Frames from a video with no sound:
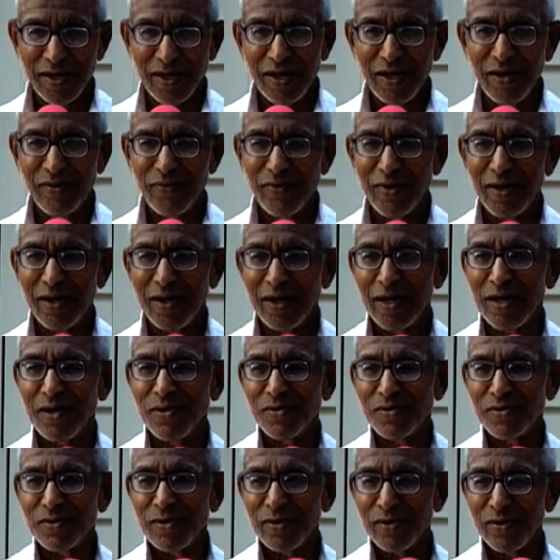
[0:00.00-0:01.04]
If it
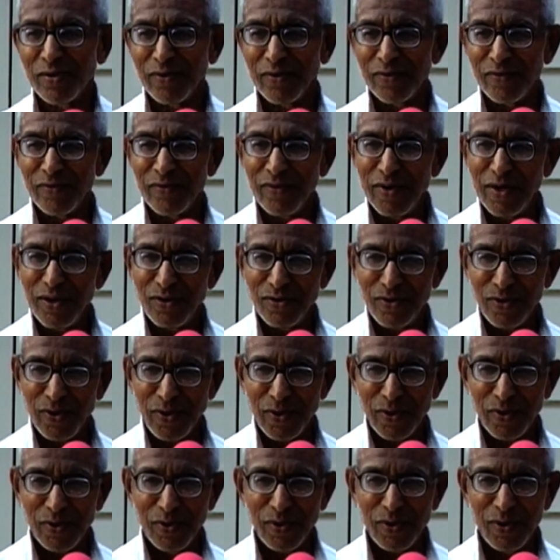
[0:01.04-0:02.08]
is with
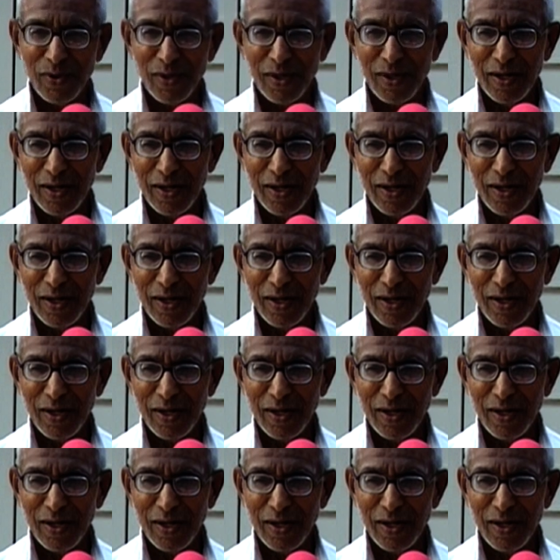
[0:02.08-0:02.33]
you,